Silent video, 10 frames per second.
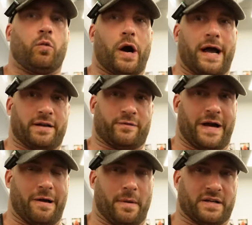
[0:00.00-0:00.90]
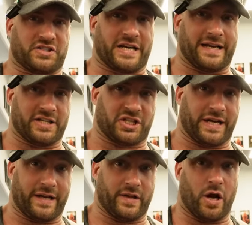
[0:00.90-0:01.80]
What Ed had found most
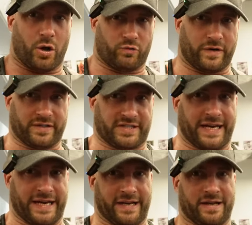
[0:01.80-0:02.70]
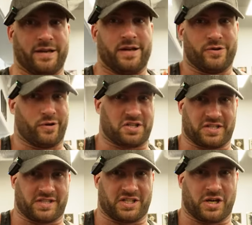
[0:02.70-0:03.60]
challenging in the whole routine, not
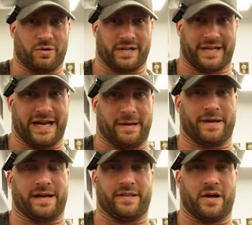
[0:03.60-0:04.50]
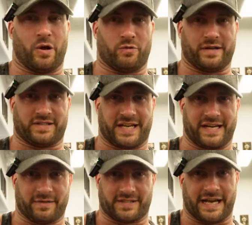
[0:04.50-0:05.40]
just the shoulder day, but in the whole
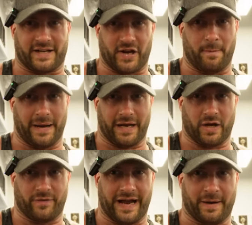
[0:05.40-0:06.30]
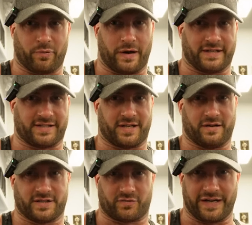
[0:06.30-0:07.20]
routine, is that dumbbell overhead press.
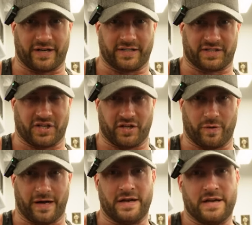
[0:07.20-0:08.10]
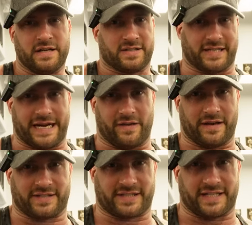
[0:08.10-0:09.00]
So it's really good to see how
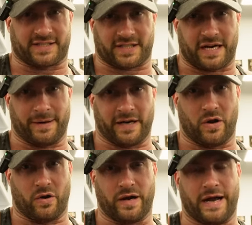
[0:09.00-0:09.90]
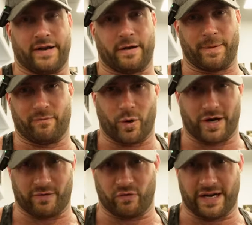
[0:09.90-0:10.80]
those sets are coming along. And I've been
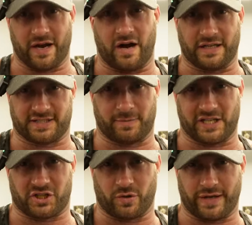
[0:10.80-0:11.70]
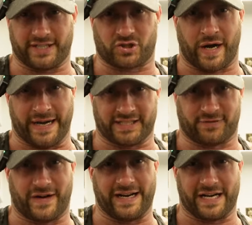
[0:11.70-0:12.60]
working really hard to make sure that he's training
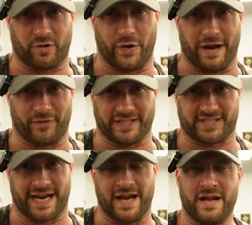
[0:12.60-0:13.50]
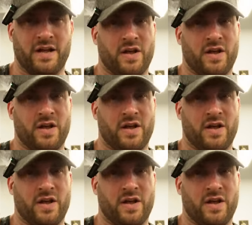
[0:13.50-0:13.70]
to failure on every set.